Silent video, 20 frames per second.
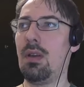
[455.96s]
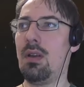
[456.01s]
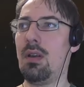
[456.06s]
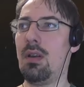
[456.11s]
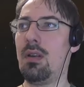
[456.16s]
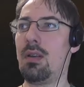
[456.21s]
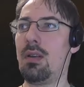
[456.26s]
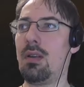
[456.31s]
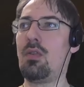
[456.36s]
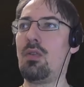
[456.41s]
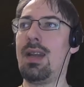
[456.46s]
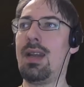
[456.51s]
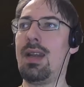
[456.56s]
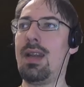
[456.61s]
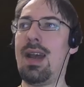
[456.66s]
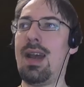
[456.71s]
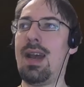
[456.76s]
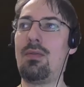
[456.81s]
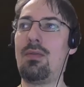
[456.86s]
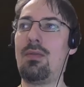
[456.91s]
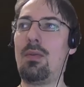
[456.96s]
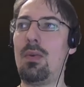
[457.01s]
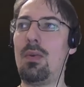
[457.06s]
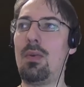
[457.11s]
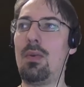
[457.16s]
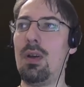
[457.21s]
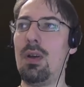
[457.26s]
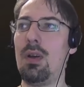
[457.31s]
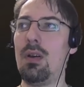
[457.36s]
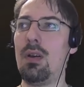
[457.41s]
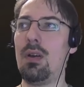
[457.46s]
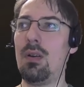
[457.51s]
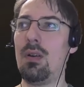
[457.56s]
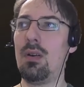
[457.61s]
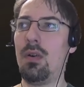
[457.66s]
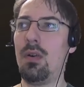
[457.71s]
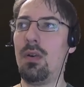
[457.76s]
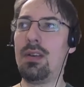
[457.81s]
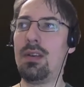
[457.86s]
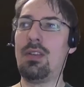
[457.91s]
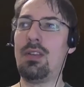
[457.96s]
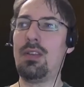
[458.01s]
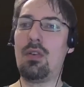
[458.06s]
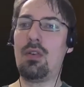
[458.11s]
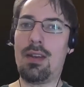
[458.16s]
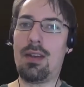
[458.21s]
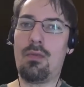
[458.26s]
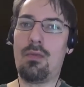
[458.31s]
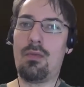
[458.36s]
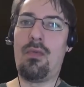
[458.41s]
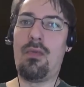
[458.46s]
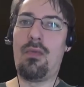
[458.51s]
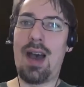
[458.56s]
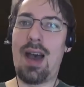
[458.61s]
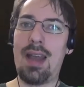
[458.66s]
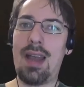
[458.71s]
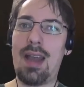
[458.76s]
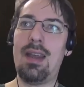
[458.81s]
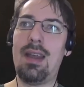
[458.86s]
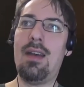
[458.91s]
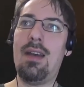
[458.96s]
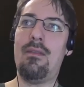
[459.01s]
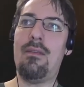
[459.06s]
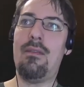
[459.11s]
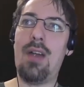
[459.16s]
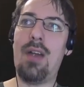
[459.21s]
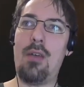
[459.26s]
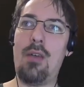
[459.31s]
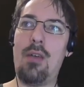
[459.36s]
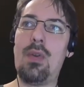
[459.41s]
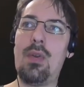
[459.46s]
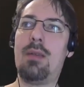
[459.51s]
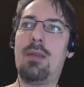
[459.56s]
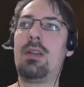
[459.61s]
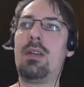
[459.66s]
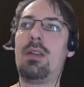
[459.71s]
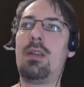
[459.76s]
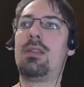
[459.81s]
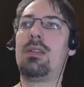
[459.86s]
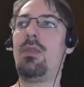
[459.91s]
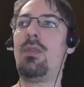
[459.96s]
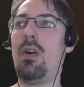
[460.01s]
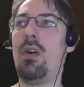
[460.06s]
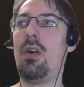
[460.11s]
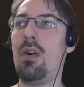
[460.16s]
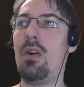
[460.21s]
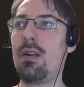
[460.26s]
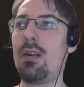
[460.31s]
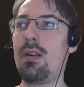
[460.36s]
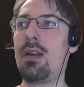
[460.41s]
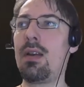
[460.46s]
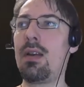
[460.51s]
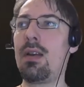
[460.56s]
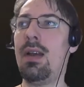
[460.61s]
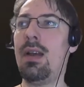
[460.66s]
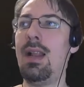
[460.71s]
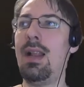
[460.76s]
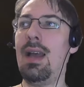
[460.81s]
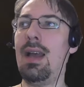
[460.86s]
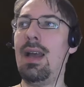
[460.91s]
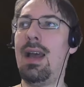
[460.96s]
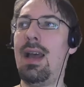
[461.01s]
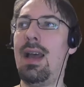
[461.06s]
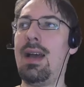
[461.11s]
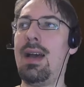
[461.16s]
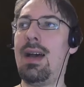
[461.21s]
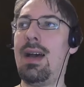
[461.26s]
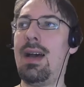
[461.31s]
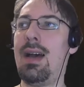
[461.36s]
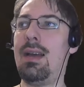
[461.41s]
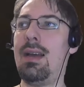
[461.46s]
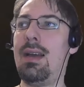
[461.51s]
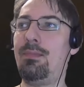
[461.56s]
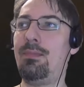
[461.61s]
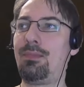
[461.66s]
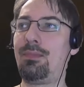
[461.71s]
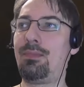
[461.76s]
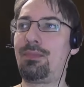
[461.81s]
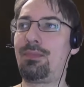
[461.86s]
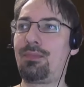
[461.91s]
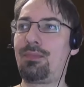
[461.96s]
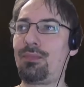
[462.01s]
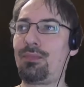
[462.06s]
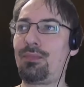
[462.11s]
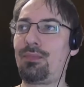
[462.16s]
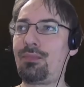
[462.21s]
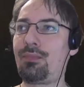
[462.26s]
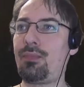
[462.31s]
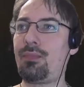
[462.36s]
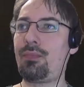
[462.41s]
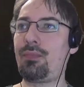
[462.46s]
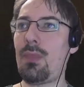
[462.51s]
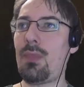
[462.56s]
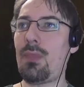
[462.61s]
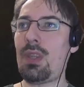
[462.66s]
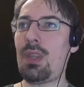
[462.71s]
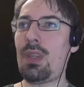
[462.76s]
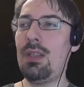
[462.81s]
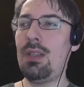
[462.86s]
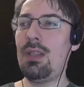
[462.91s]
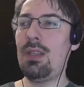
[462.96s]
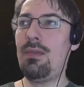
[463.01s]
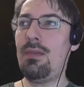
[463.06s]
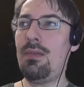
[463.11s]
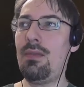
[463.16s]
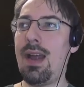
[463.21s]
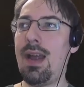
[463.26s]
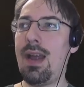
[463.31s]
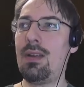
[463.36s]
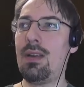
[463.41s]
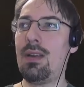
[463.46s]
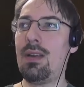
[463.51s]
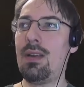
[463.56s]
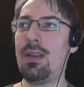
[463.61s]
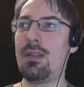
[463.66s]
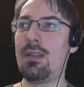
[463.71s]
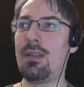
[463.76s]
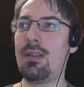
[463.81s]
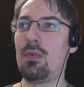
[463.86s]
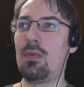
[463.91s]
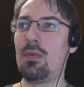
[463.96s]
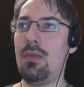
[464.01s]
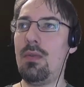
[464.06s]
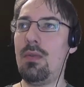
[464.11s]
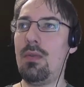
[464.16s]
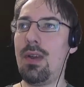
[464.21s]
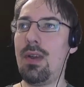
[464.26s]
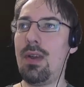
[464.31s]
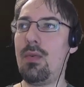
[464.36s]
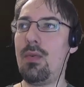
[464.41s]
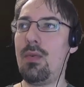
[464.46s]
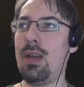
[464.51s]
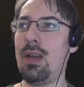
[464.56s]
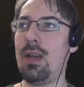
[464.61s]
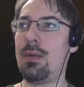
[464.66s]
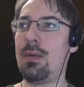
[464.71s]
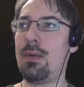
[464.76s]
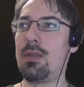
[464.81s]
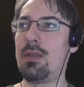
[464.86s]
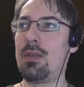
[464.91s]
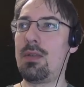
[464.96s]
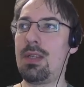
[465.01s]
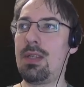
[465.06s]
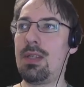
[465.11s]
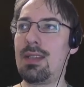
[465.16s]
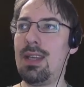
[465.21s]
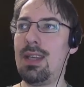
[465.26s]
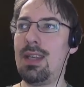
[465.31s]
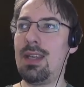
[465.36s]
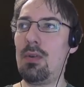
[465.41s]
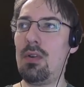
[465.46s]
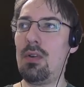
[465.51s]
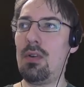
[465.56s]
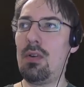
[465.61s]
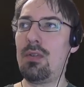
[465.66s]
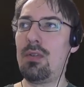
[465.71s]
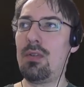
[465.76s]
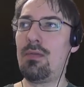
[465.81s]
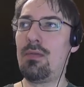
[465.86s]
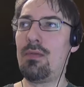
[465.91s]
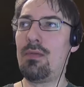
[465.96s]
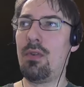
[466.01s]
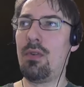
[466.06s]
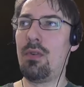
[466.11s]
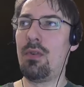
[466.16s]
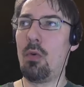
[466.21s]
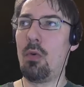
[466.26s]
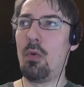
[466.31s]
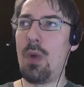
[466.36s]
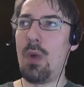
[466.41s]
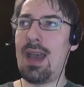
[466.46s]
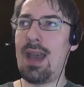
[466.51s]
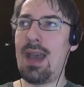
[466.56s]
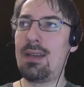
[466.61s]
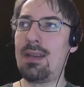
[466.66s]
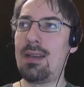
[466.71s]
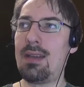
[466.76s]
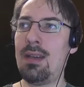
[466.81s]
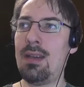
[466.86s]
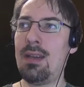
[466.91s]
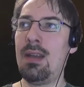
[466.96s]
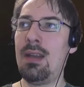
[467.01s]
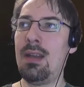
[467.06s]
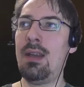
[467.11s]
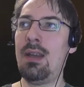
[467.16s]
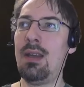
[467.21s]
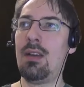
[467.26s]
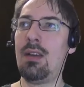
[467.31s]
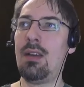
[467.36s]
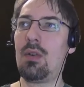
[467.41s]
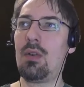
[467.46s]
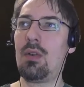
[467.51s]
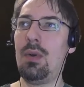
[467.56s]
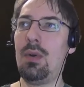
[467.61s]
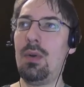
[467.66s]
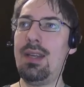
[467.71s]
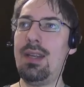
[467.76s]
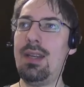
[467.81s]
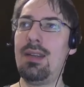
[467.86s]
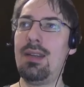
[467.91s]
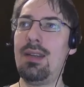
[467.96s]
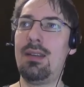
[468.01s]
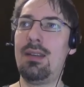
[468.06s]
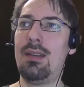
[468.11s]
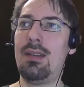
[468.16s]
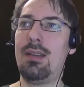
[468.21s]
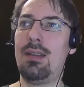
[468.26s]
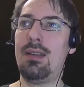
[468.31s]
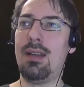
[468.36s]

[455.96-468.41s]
or you can define variables for org, and I defined here 3 variables with the escape codes for red, green, and normal.